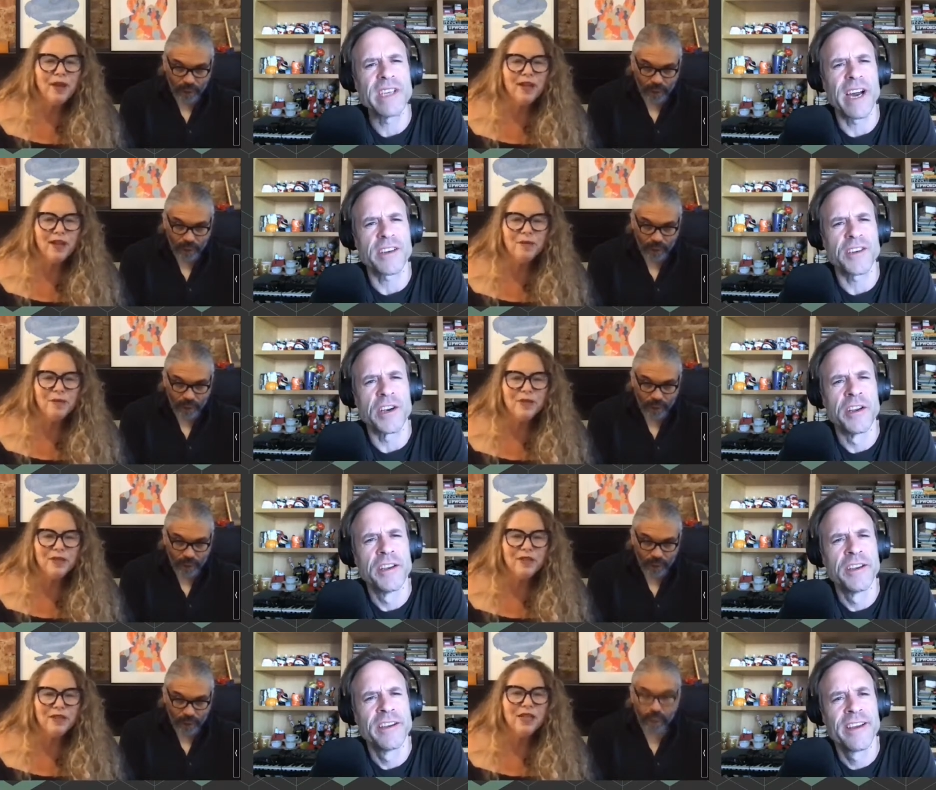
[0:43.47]
Speaker 1: but, doctor? Um,
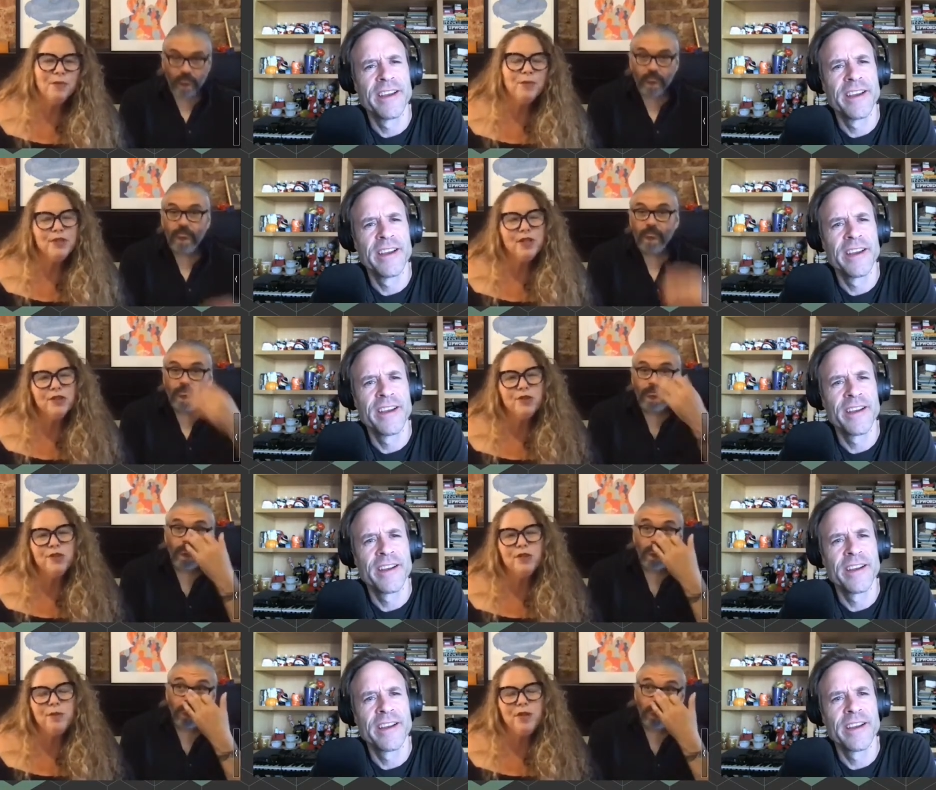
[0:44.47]
book doctor is
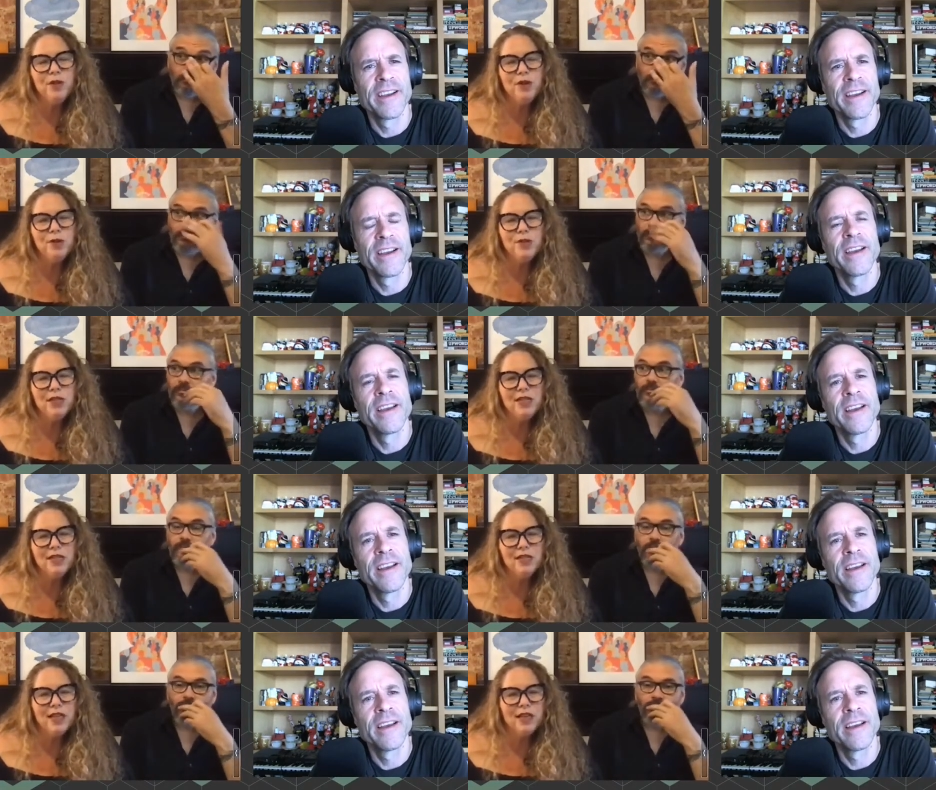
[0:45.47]
somebody who goes in
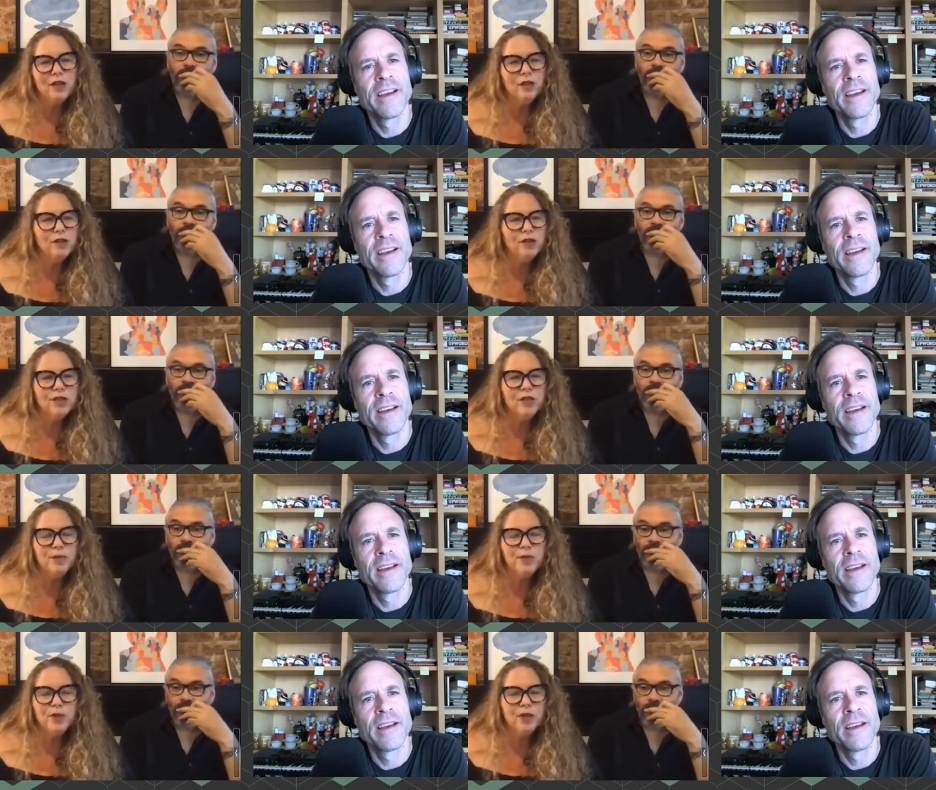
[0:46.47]
and like looks at
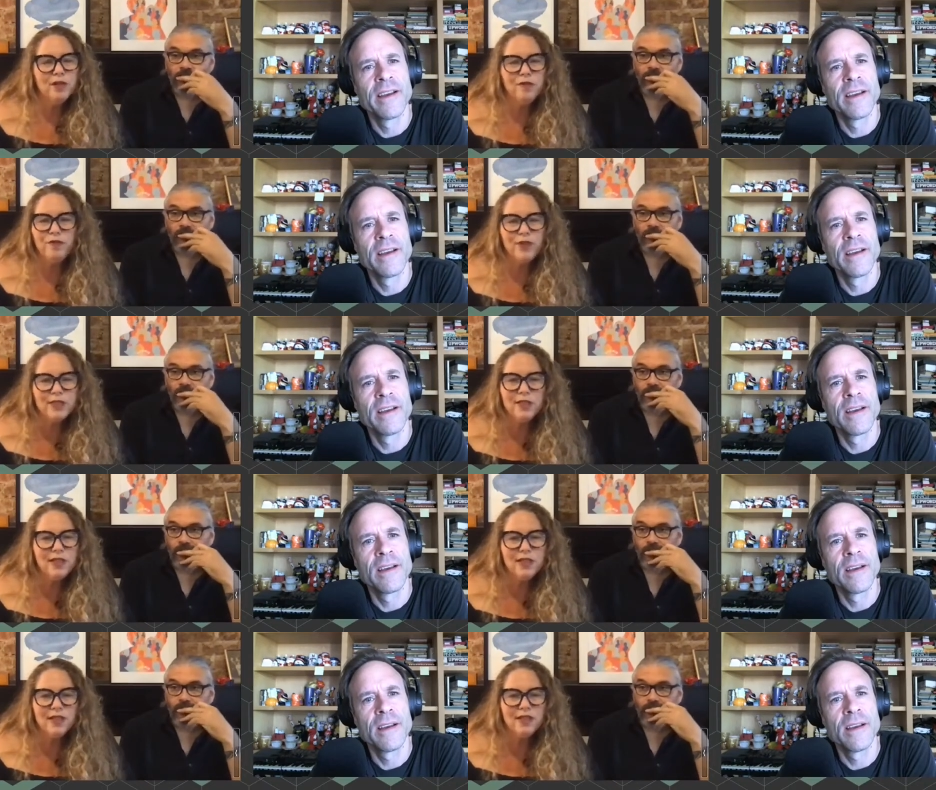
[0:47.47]
a book and fixes
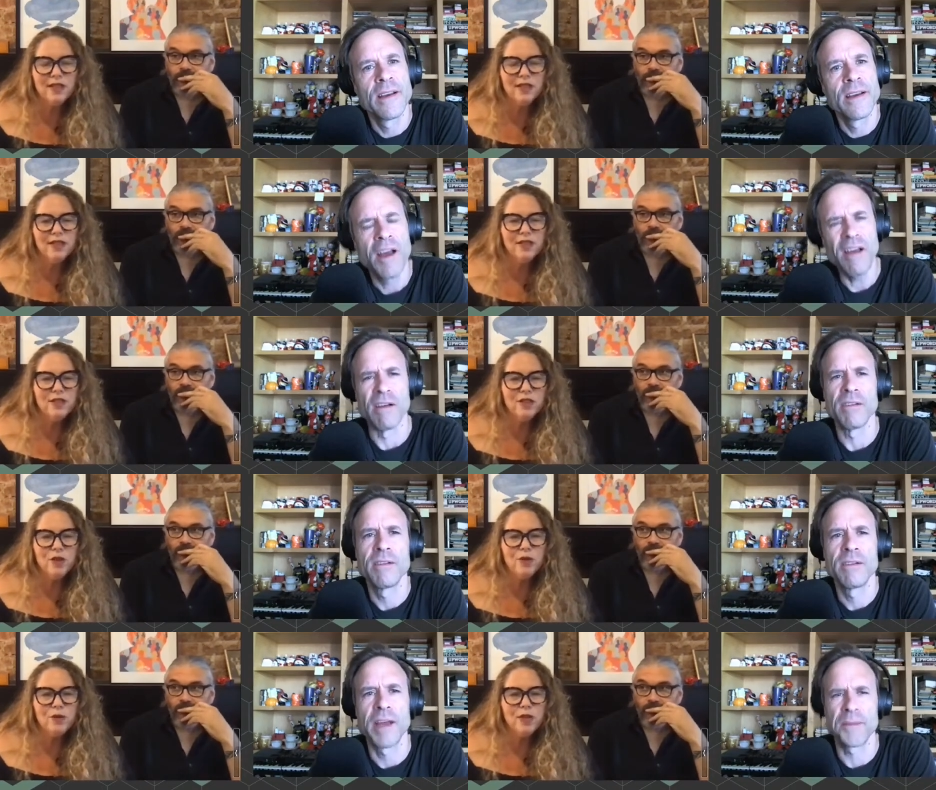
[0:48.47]
it. Oh.
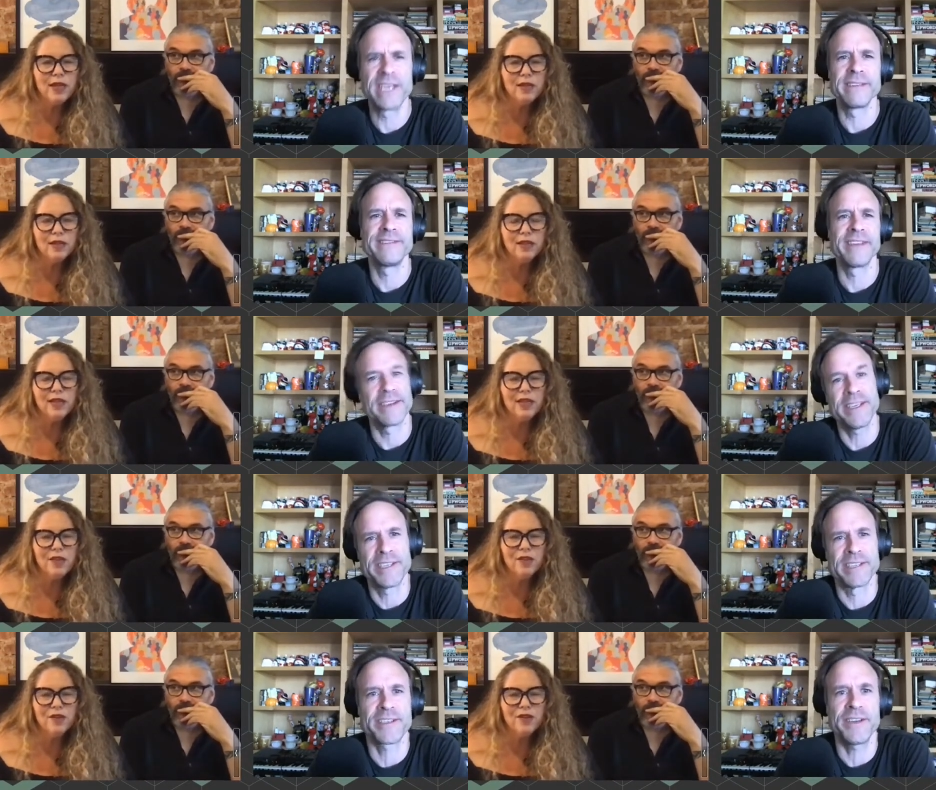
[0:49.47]
So
Speaker 2: I mean, like, I guess
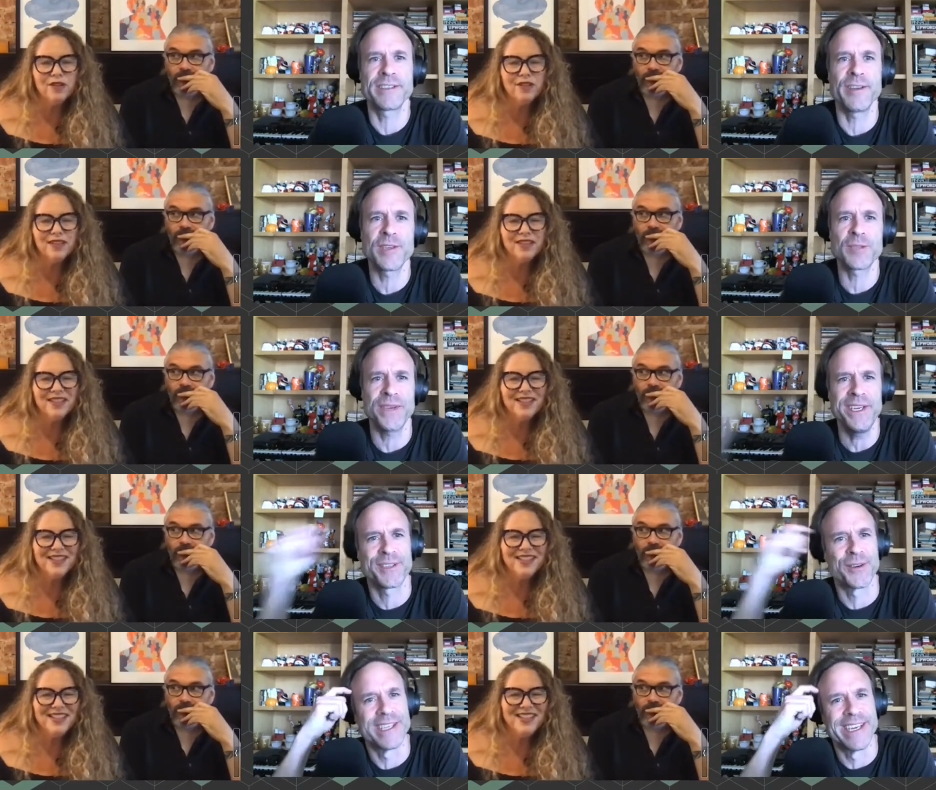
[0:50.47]
it's kind of
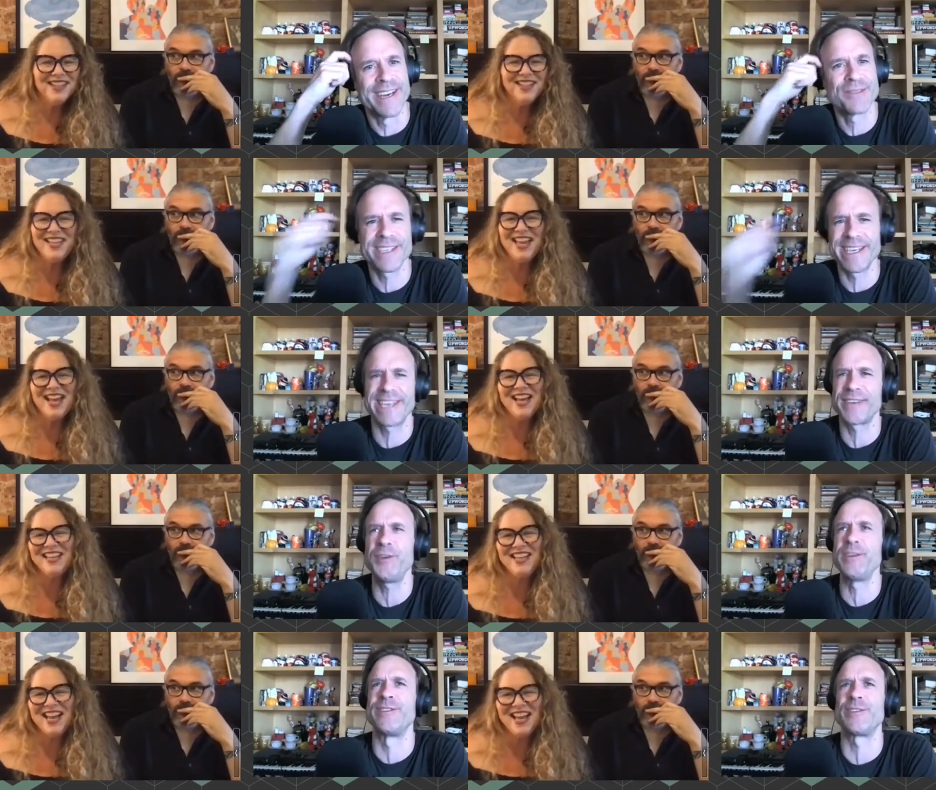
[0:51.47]
self-explanatory then. I was like, yeah, it
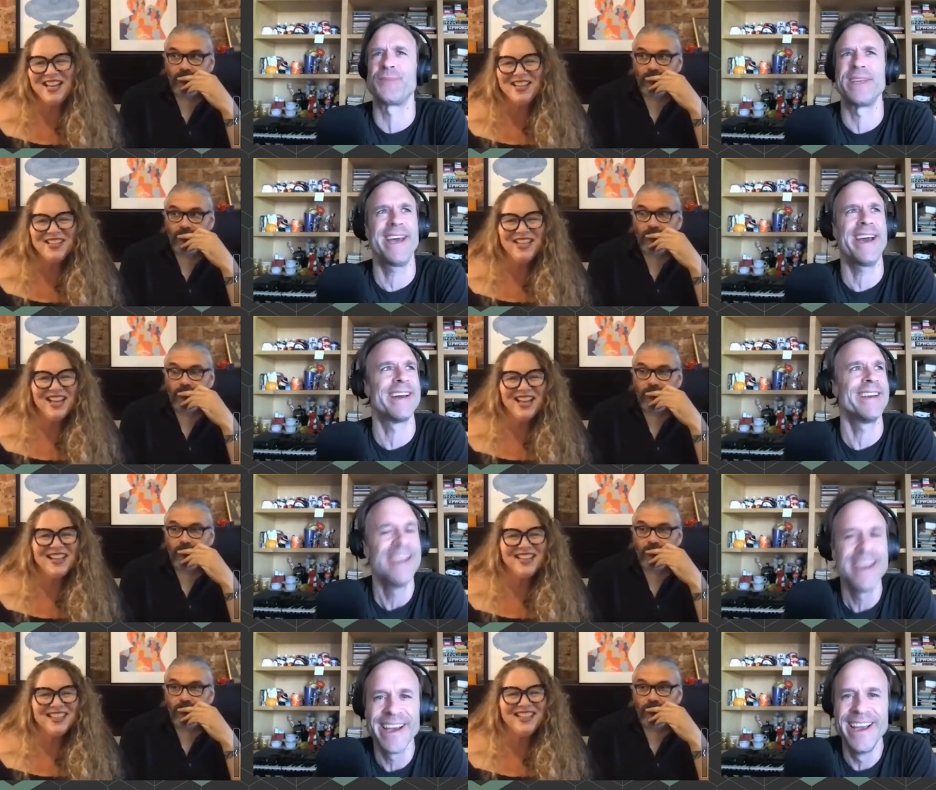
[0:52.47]
couldn't yeah, just be that.
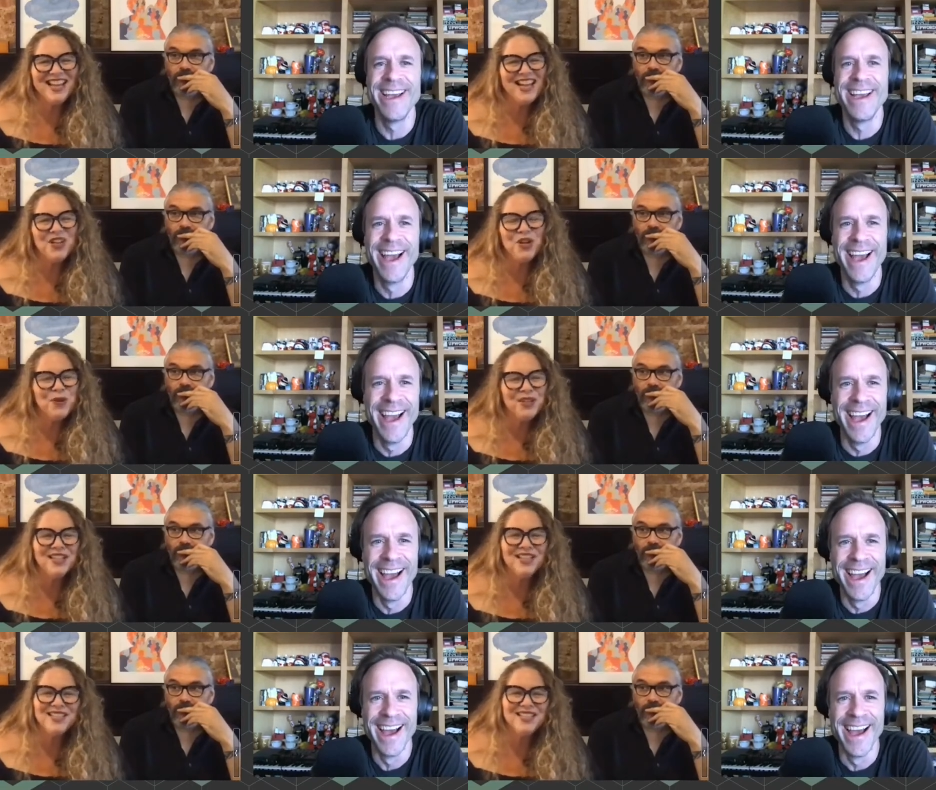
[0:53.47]
Speaker 1: Yeah. yeah, no,
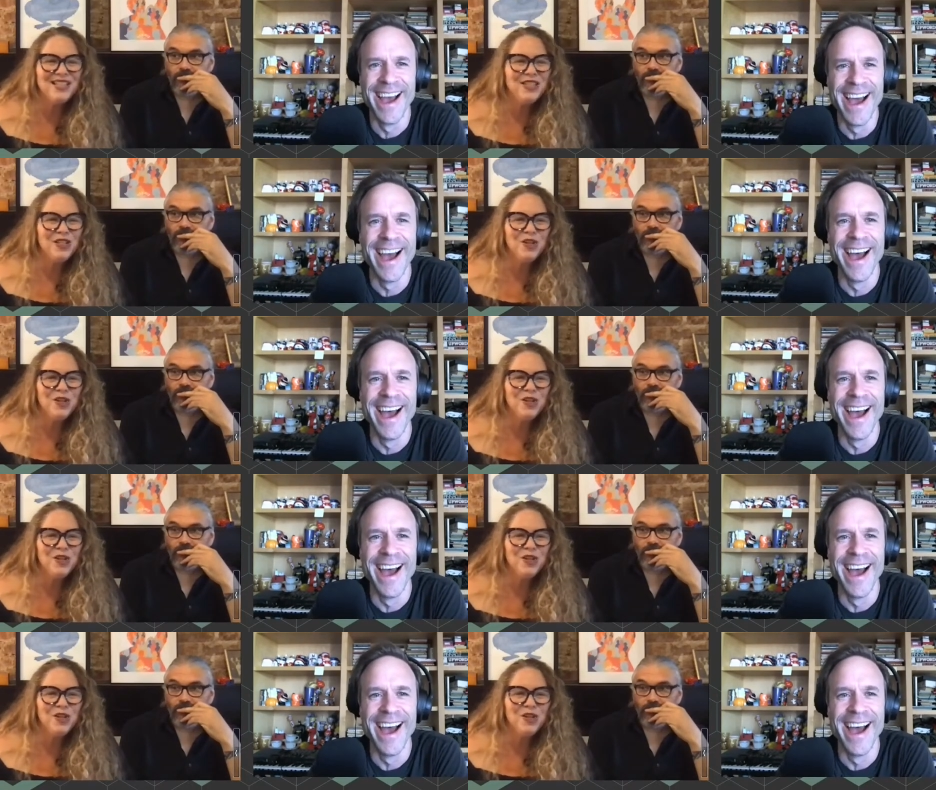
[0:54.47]
it is. It's you know